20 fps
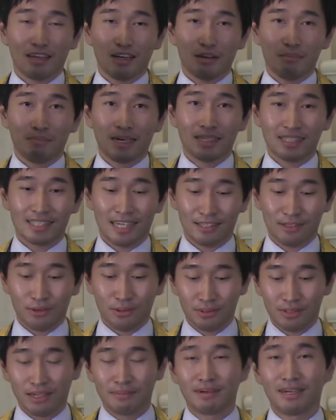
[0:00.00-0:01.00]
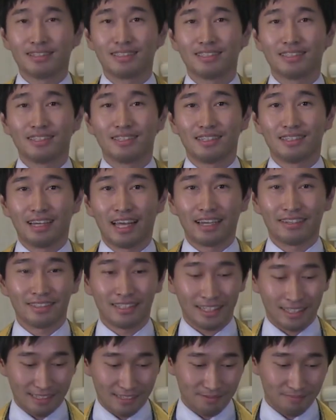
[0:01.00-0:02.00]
master told about like this.